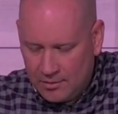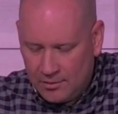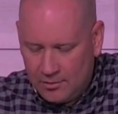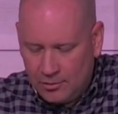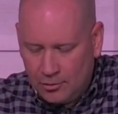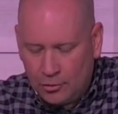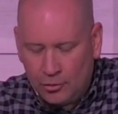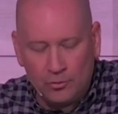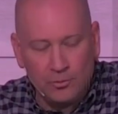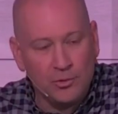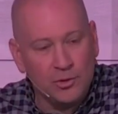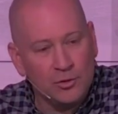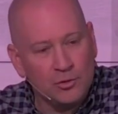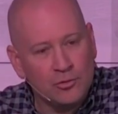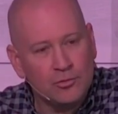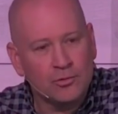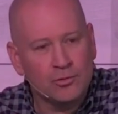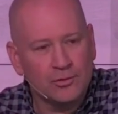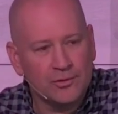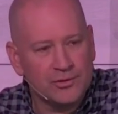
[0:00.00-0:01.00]
whom you
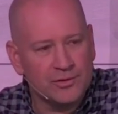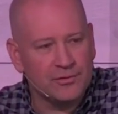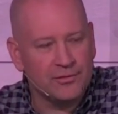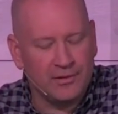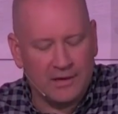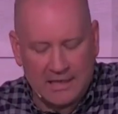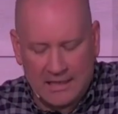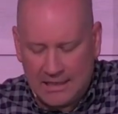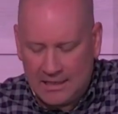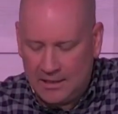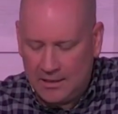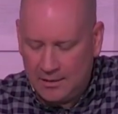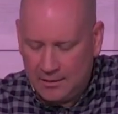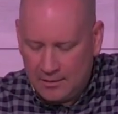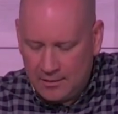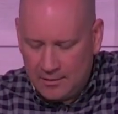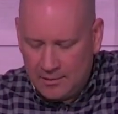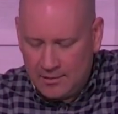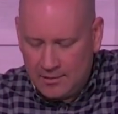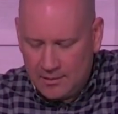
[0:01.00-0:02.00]
crucified,
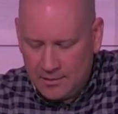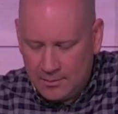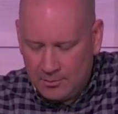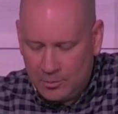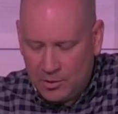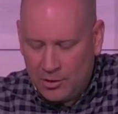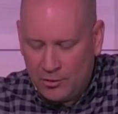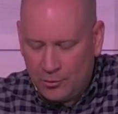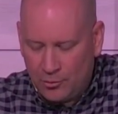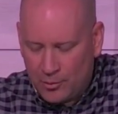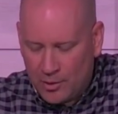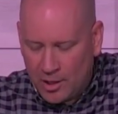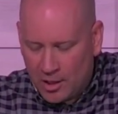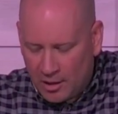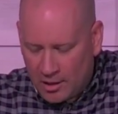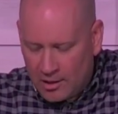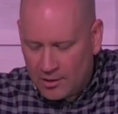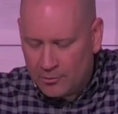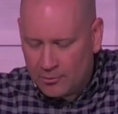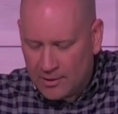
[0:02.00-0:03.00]
but whom
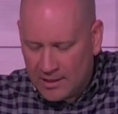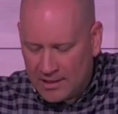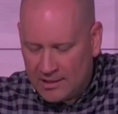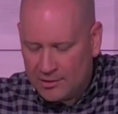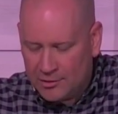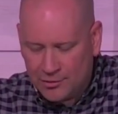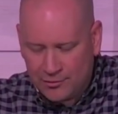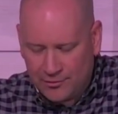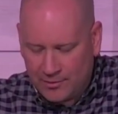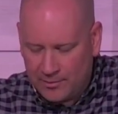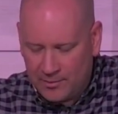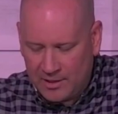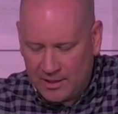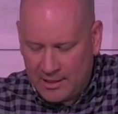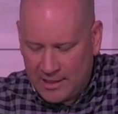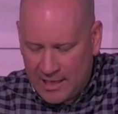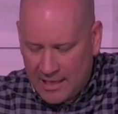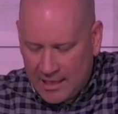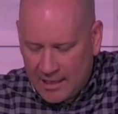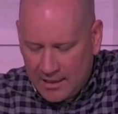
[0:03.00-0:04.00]
God raised from the
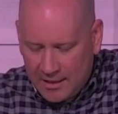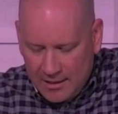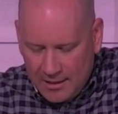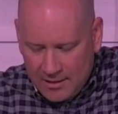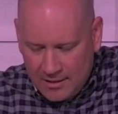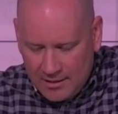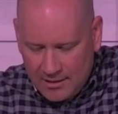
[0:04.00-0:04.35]
dead,